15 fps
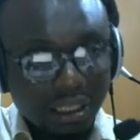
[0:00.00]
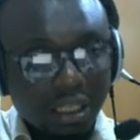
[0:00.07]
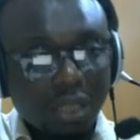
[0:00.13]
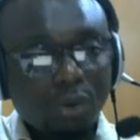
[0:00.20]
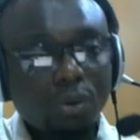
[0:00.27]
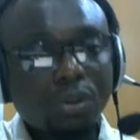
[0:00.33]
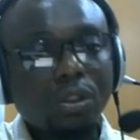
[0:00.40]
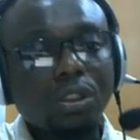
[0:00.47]

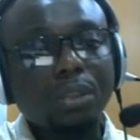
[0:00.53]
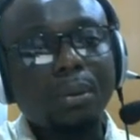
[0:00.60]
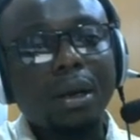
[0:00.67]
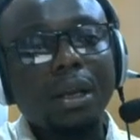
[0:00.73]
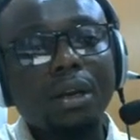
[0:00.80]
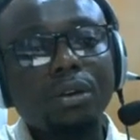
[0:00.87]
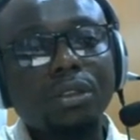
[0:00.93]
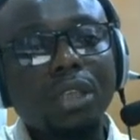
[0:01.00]
which talks about
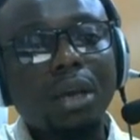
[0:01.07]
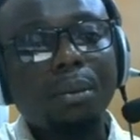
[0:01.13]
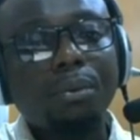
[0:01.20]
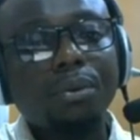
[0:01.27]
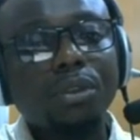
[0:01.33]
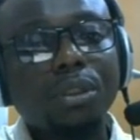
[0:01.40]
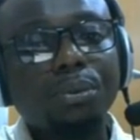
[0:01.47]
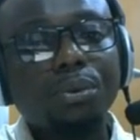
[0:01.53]
health and
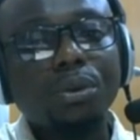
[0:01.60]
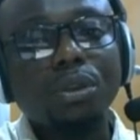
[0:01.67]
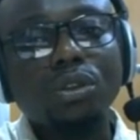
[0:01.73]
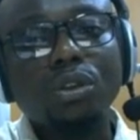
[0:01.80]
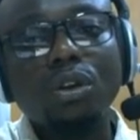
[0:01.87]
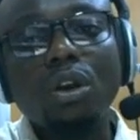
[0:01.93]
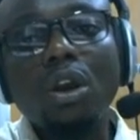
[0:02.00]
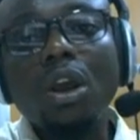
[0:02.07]
beauty products.
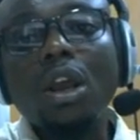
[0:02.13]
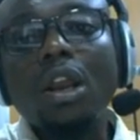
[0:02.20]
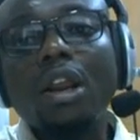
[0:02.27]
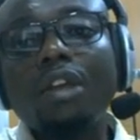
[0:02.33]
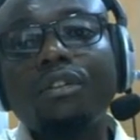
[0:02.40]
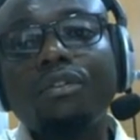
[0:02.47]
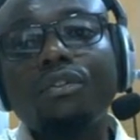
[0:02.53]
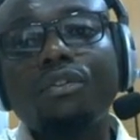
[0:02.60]
So if
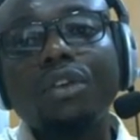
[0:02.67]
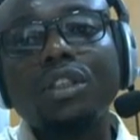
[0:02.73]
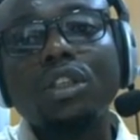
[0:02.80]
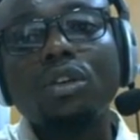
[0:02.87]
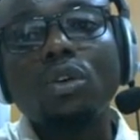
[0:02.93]
first thing you